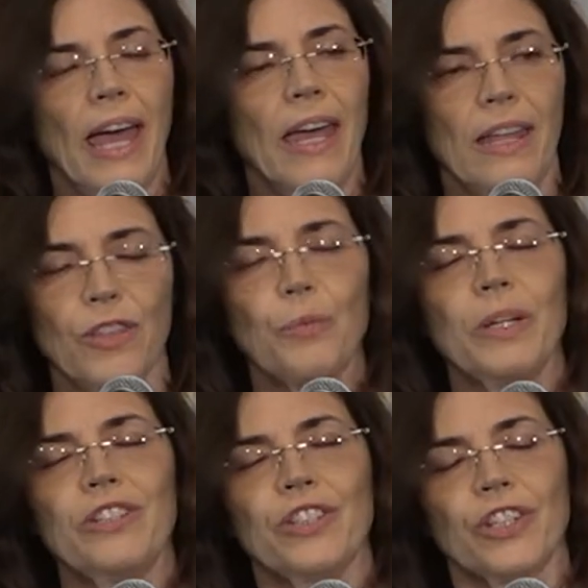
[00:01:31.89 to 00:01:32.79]
in the
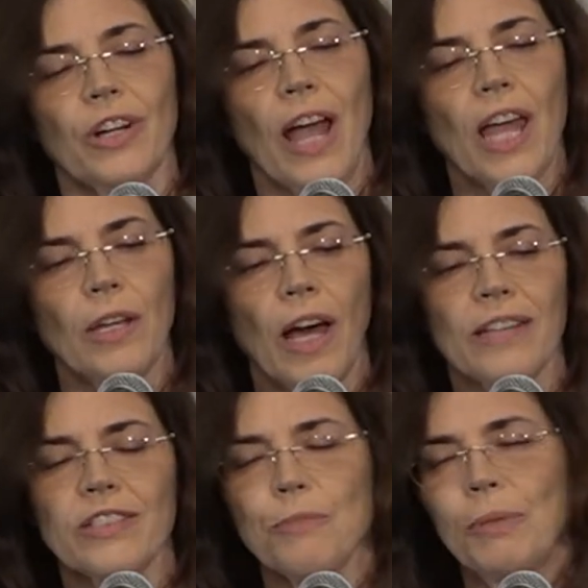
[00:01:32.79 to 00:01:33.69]
winter, and
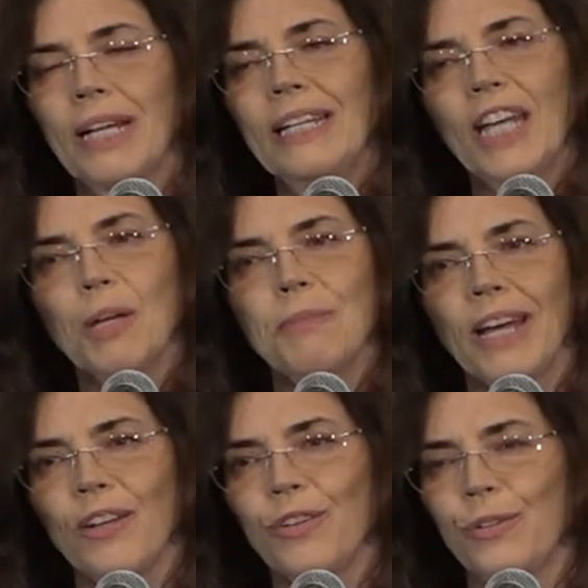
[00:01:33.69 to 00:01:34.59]
as the plane came
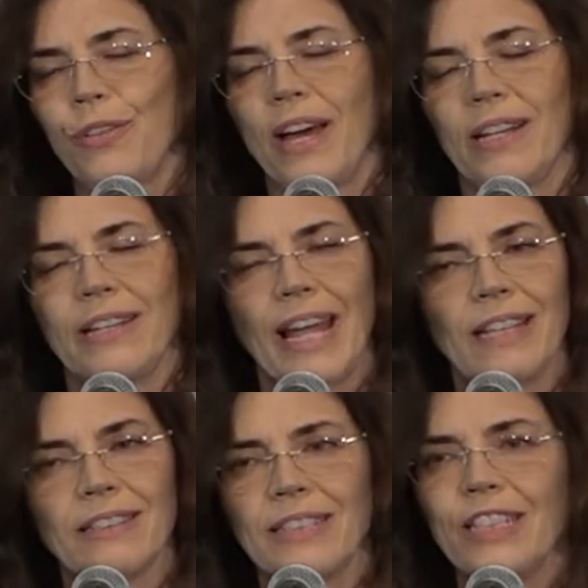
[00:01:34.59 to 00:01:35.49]
down through that
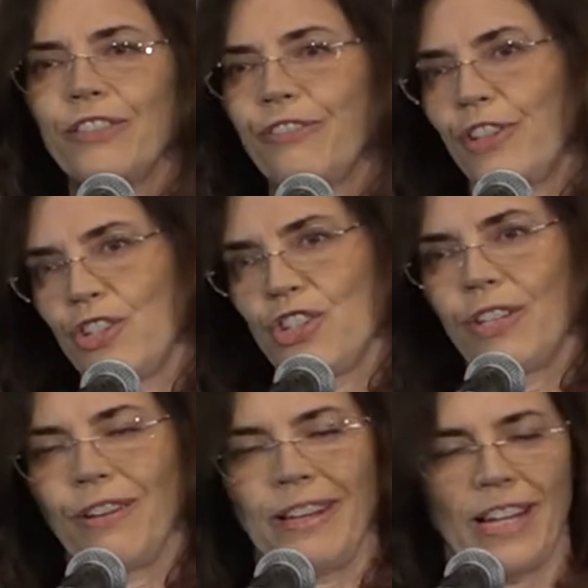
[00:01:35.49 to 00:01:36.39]
nasty
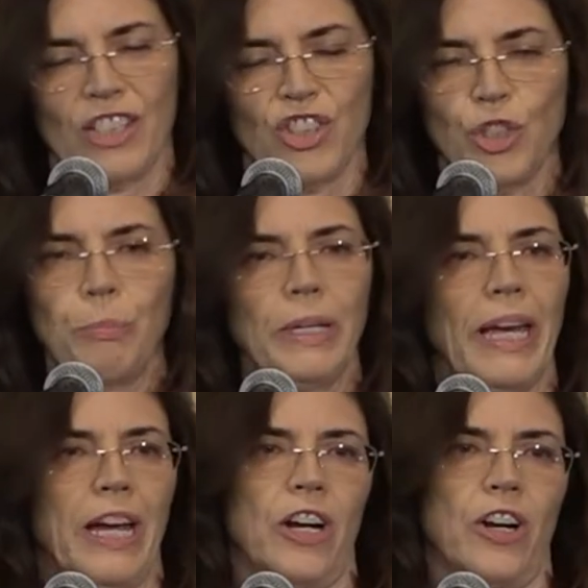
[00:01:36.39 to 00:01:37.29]
inversion, that soupy
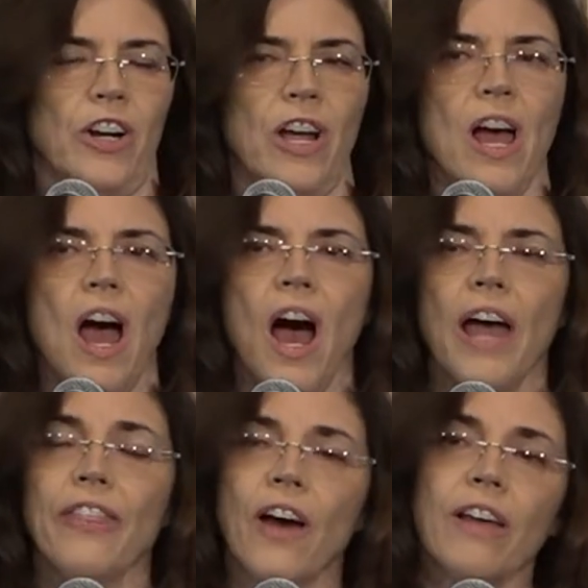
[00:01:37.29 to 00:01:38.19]
air,
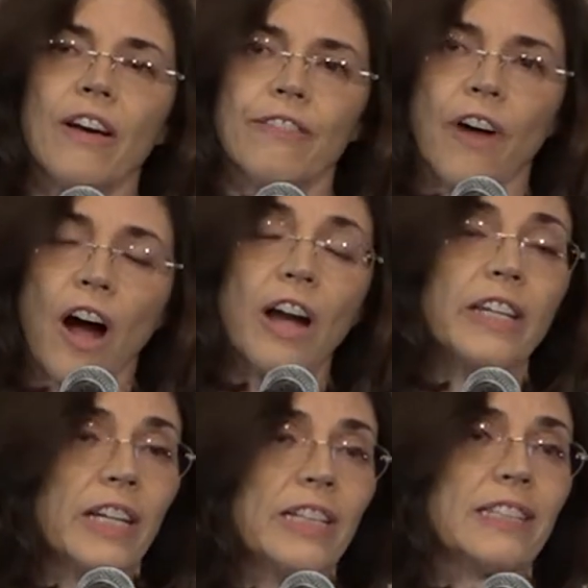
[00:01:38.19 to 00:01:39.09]
I thought of our
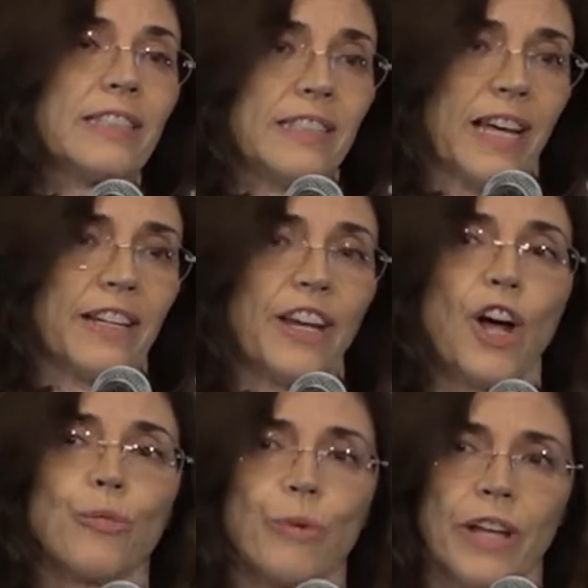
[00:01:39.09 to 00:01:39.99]
youngest son,
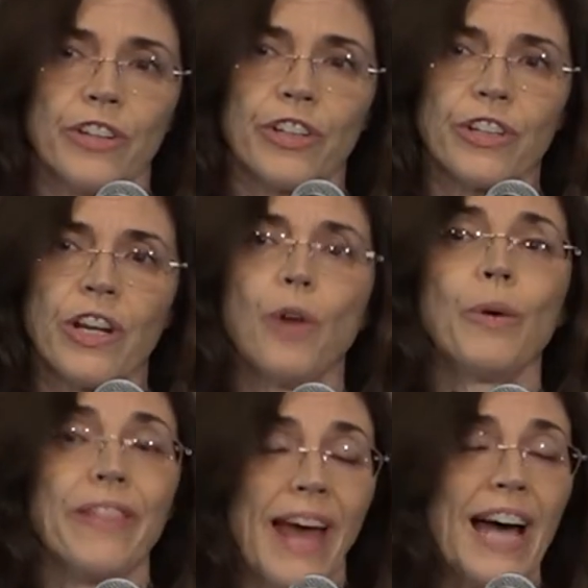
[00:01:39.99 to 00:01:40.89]
a runner
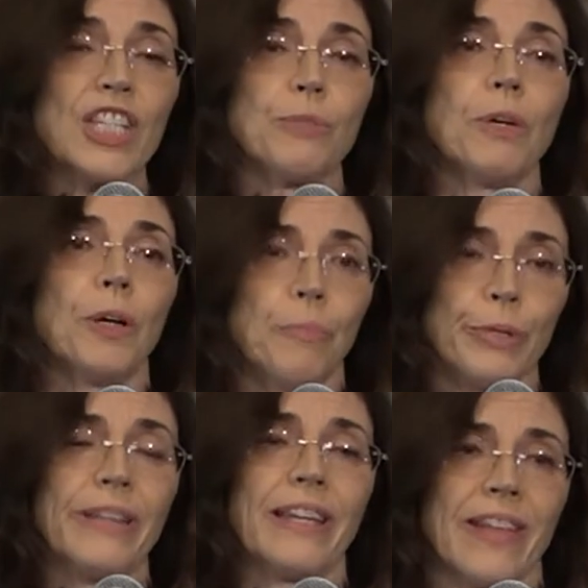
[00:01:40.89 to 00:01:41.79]
with asthma,
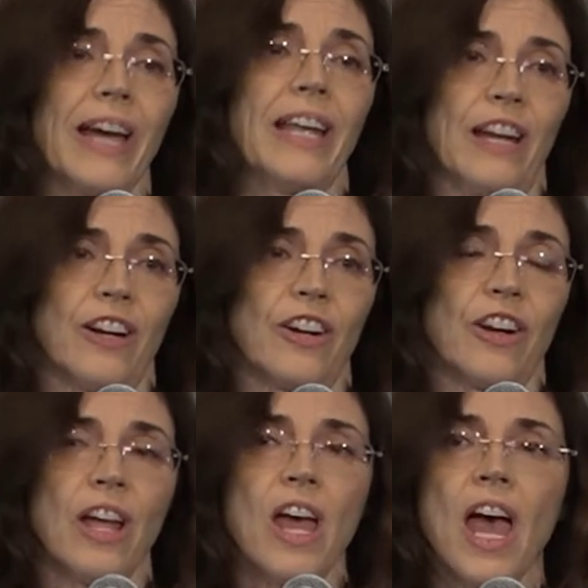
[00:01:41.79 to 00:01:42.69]
breathing that air.
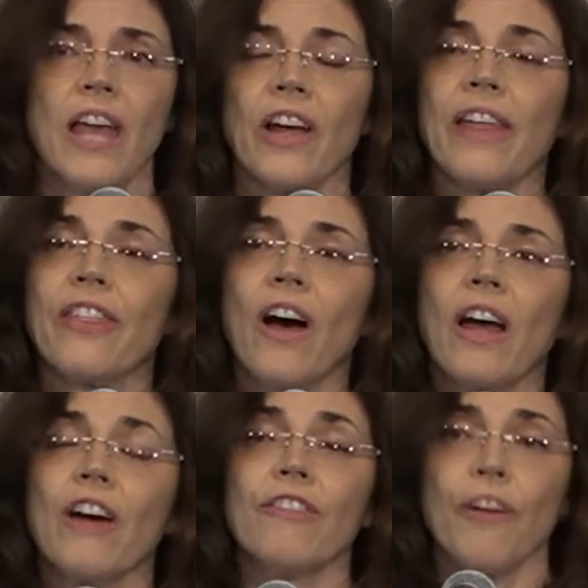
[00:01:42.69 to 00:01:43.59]
And I thought
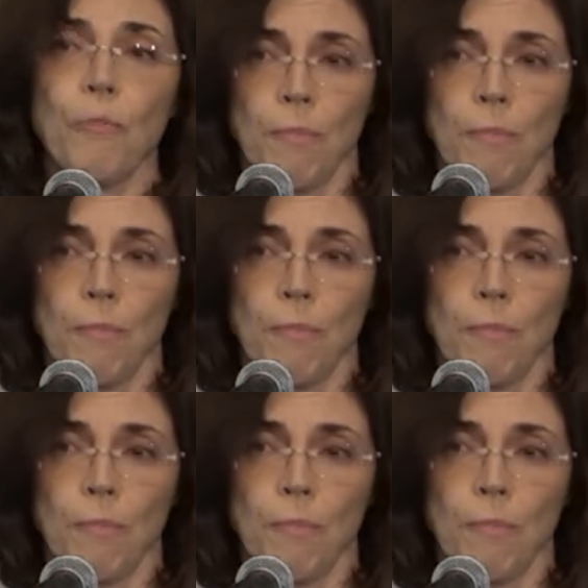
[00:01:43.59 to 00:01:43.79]
of